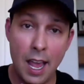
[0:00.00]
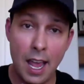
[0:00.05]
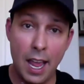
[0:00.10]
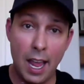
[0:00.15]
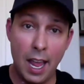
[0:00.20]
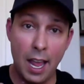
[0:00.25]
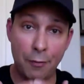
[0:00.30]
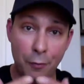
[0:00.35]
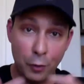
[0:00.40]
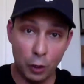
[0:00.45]

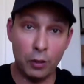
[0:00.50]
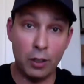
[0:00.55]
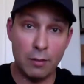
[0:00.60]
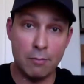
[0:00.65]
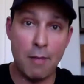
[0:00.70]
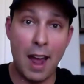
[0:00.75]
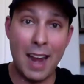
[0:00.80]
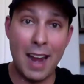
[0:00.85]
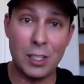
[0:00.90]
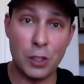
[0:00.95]
if you're in
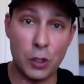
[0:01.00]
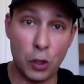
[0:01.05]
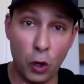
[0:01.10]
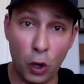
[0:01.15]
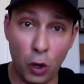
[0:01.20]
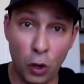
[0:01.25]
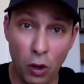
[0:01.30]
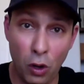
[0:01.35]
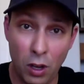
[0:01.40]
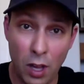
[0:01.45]
my
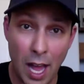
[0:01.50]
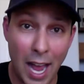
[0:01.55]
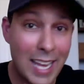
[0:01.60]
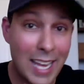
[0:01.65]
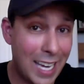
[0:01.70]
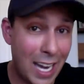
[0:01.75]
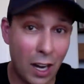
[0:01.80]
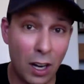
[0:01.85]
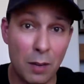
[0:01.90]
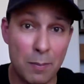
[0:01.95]
circle, I
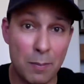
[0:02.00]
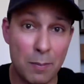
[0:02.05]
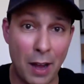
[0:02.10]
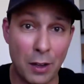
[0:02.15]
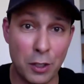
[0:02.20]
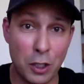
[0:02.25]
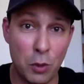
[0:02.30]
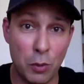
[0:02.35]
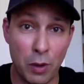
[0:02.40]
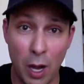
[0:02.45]
care
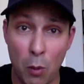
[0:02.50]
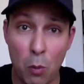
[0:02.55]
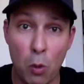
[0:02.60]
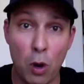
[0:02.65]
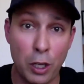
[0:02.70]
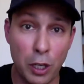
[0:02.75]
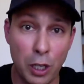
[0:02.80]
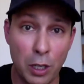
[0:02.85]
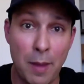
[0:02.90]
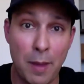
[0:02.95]
about you and I
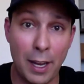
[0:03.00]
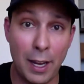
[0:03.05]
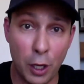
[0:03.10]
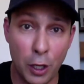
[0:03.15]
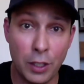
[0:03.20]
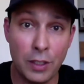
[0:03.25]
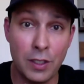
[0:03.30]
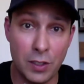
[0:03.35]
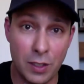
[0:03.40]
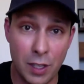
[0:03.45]
want you to make
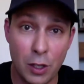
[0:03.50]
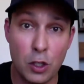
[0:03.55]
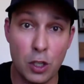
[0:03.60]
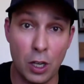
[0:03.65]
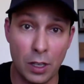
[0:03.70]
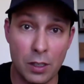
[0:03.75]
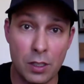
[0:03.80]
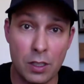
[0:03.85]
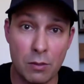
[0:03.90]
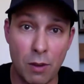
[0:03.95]
good
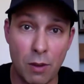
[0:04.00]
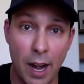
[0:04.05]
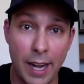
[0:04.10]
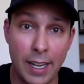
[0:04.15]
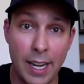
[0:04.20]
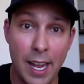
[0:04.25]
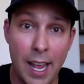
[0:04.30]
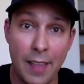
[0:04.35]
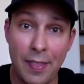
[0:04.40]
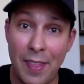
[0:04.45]
decisions,
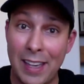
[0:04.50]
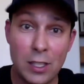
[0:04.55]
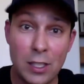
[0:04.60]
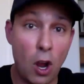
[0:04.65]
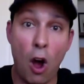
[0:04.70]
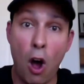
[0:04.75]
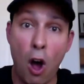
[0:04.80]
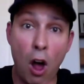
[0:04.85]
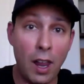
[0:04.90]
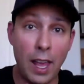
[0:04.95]
right? That's
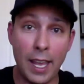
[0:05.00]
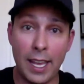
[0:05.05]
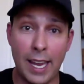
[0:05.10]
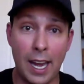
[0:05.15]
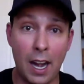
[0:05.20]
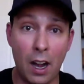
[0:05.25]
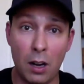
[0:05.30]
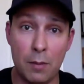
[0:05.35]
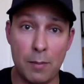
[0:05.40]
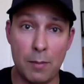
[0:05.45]
all I
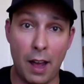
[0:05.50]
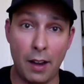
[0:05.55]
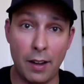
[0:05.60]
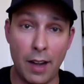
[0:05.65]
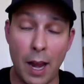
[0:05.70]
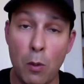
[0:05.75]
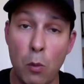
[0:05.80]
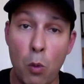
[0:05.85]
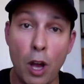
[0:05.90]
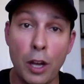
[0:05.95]
care about.
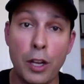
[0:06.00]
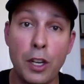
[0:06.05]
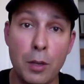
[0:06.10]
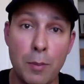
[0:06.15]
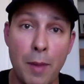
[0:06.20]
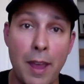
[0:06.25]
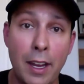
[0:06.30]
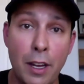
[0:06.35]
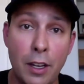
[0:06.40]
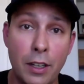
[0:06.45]
I want you to
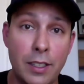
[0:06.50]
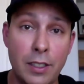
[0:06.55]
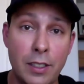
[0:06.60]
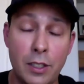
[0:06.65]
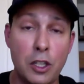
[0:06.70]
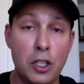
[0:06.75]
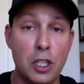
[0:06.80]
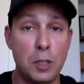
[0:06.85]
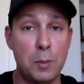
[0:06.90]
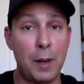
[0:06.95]
make good
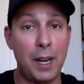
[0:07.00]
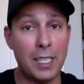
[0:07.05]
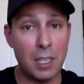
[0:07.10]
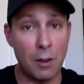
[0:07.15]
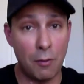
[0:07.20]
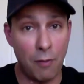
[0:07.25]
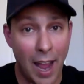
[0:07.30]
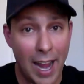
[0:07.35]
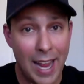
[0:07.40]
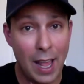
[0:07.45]
decisions because
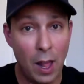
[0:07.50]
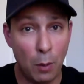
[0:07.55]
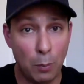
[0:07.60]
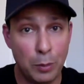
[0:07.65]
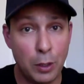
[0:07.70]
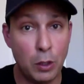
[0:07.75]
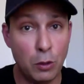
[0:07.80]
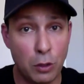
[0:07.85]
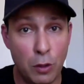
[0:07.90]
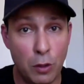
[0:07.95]
if I help
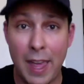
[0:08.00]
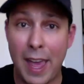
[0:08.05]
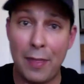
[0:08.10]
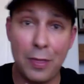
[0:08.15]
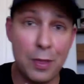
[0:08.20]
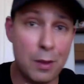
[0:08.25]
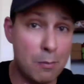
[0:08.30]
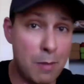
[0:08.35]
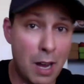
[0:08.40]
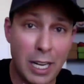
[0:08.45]
you do that,
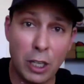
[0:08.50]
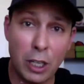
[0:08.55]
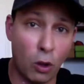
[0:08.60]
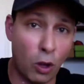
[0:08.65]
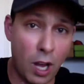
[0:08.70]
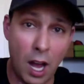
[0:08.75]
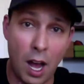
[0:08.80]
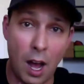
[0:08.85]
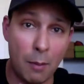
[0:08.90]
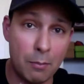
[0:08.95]
the money will
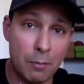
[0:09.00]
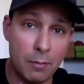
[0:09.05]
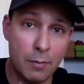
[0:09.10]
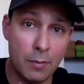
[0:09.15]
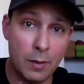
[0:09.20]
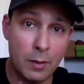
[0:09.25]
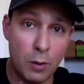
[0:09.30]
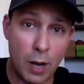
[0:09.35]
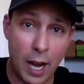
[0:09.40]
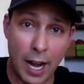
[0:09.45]
come,
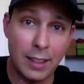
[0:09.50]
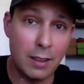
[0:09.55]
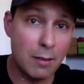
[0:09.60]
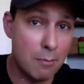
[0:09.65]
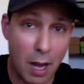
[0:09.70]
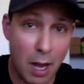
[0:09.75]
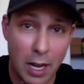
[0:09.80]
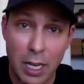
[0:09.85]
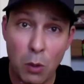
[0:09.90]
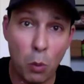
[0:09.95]
right? The
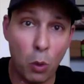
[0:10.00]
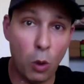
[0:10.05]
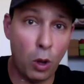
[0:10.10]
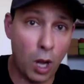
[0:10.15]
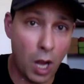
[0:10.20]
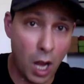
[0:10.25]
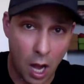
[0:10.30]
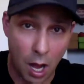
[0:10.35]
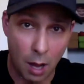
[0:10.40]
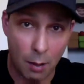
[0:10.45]
money will
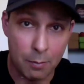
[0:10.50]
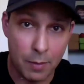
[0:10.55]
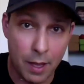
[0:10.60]
come.